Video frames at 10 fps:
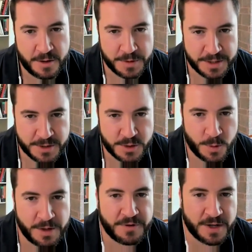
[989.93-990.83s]
only
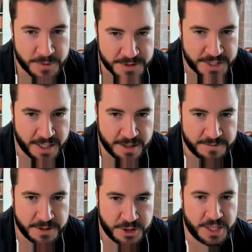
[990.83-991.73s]
25%
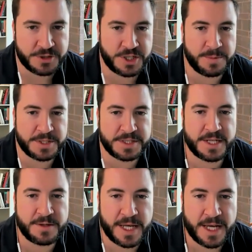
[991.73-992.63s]
of the GHG
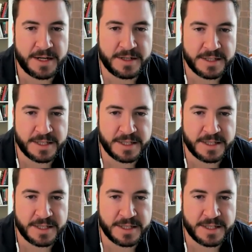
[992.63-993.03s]
emissions that we had